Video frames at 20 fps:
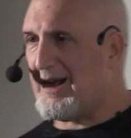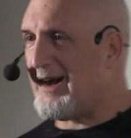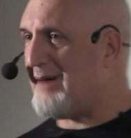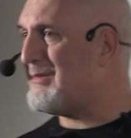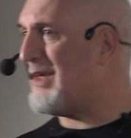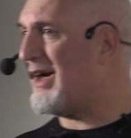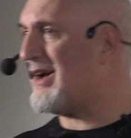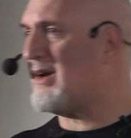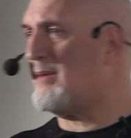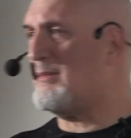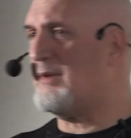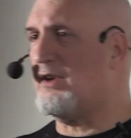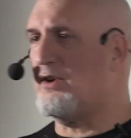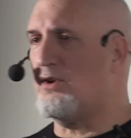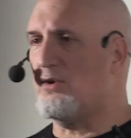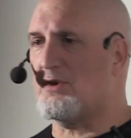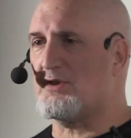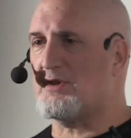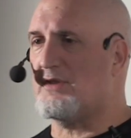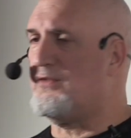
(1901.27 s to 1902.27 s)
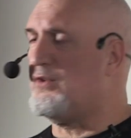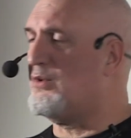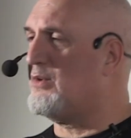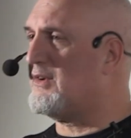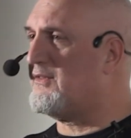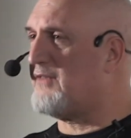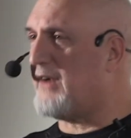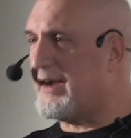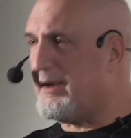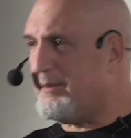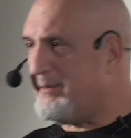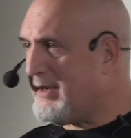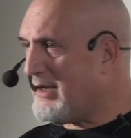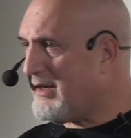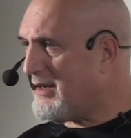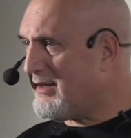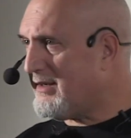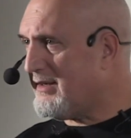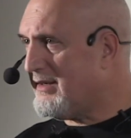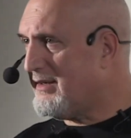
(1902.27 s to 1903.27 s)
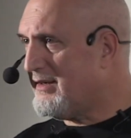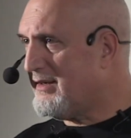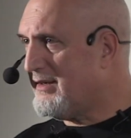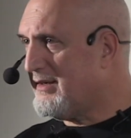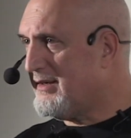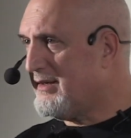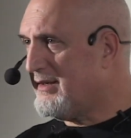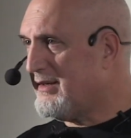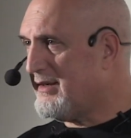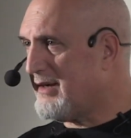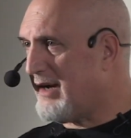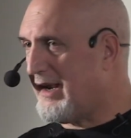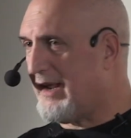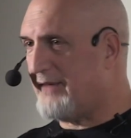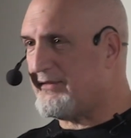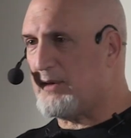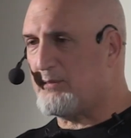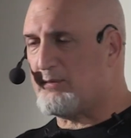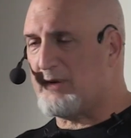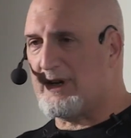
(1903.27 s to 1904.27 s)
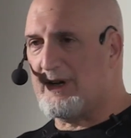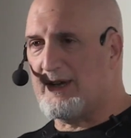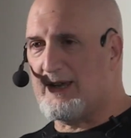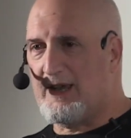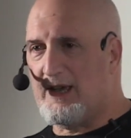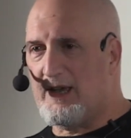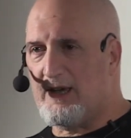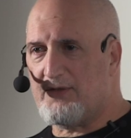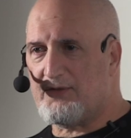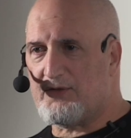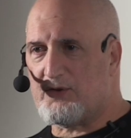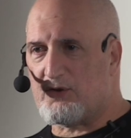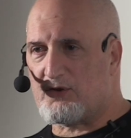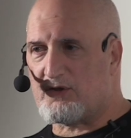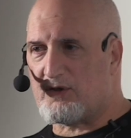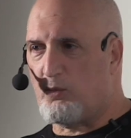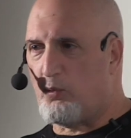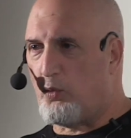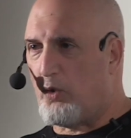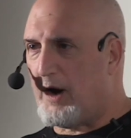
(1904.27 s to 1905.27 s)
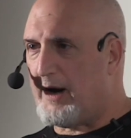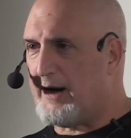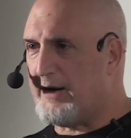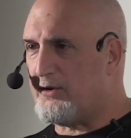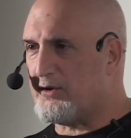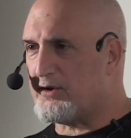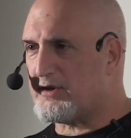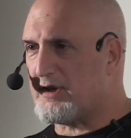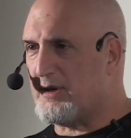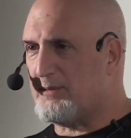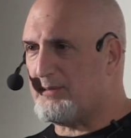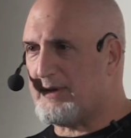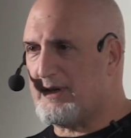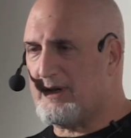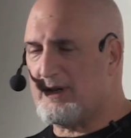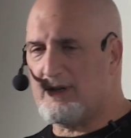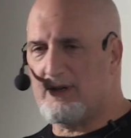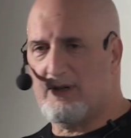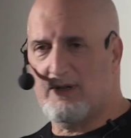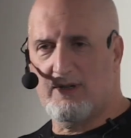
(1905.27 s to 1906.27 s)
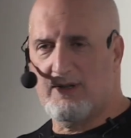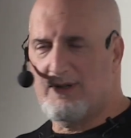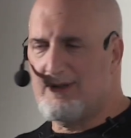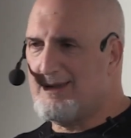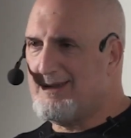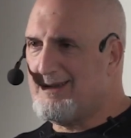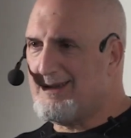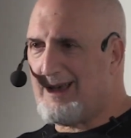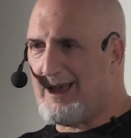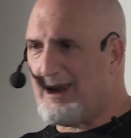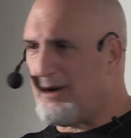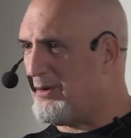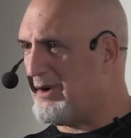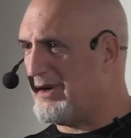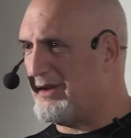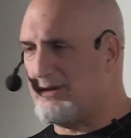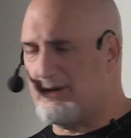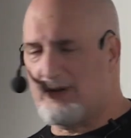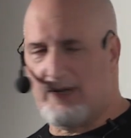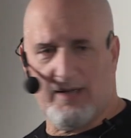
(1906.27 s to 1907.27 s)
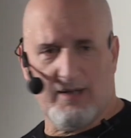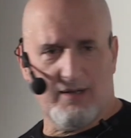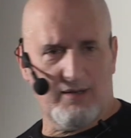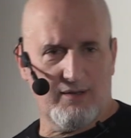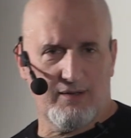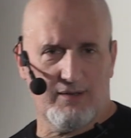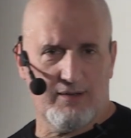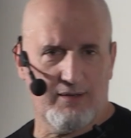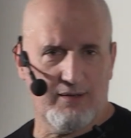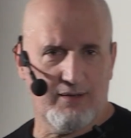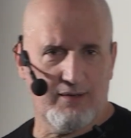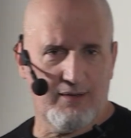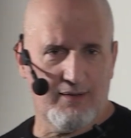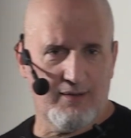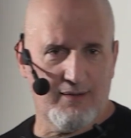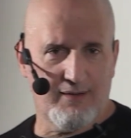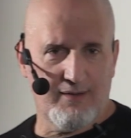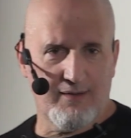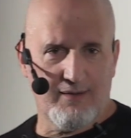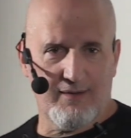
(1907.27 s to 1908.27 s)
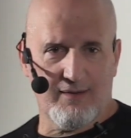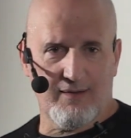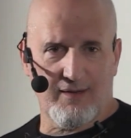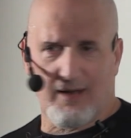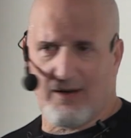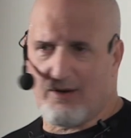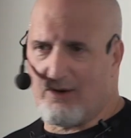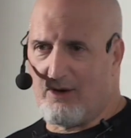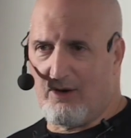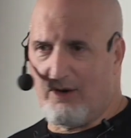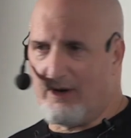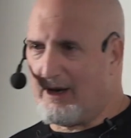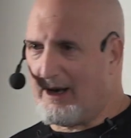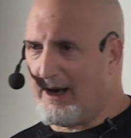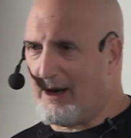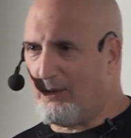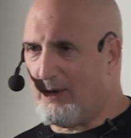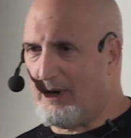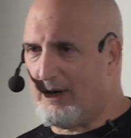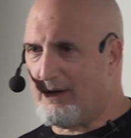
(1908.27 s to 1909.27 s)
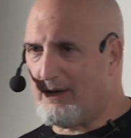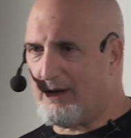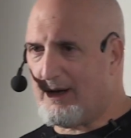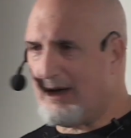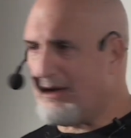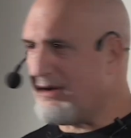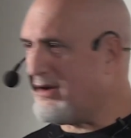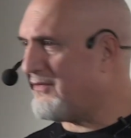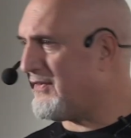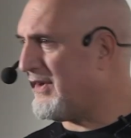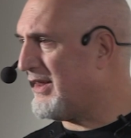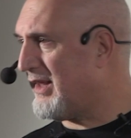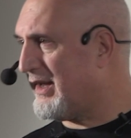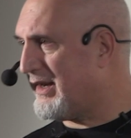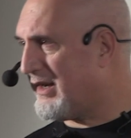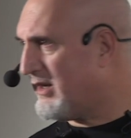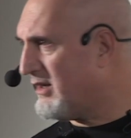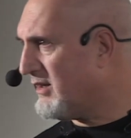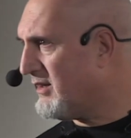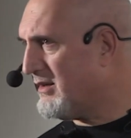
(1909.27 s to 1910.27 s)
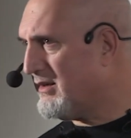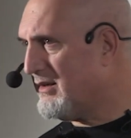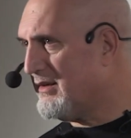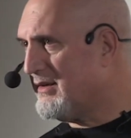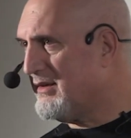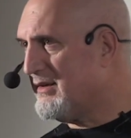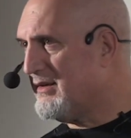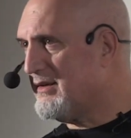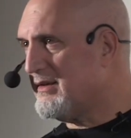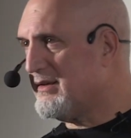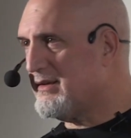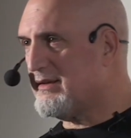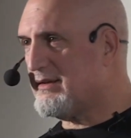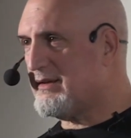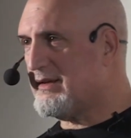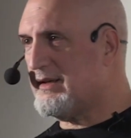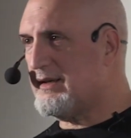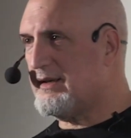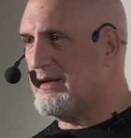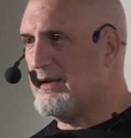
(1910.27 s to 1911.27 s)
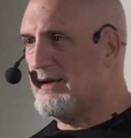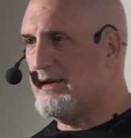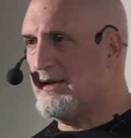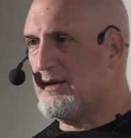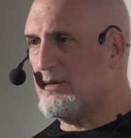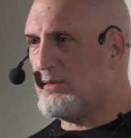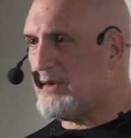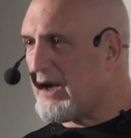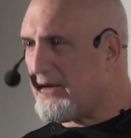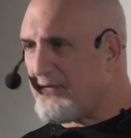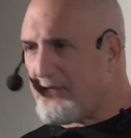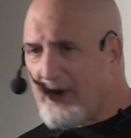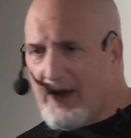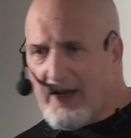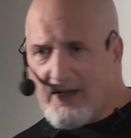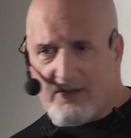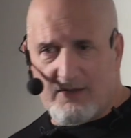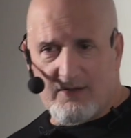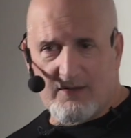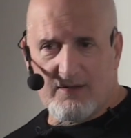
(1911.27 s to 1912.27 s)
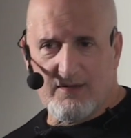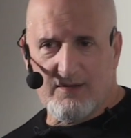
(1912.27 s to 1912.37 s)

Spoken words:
I'm not coming to yours if you invite me. I'd have to bring a gift or some wine or something. I don't want to do that. I don't know you that well. I don't know if I like you. Right? We're not friends.